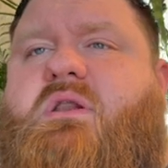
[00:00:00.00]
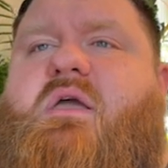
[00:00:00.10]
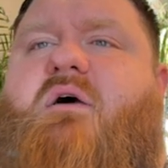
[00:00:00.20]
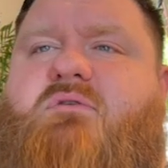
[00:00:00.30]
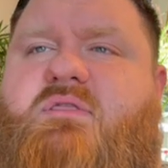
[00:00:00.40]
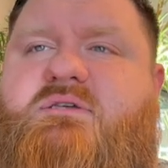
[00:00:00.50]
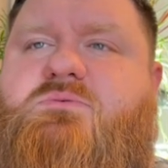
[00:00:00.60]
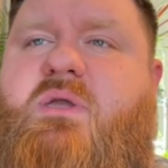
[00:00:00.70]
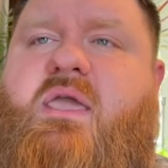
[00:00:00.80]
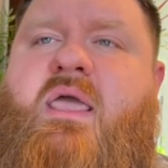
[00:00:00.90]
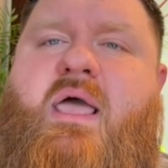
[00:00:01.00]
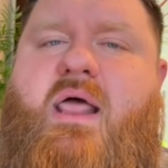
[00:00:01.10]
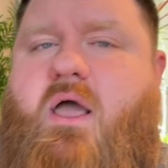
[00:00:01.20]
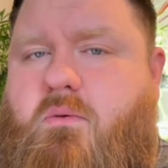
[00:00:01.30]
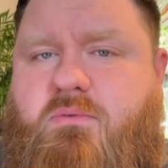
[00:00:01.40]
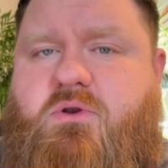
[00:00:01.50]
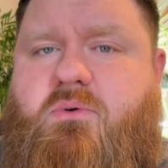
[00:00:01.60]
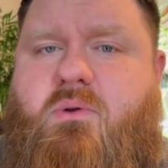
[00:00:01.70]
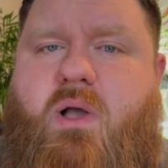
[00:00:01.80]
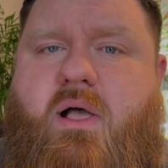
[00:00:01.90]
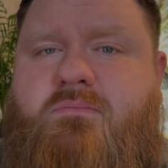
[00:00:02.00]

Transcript: to cover this week. I hope you're doing well.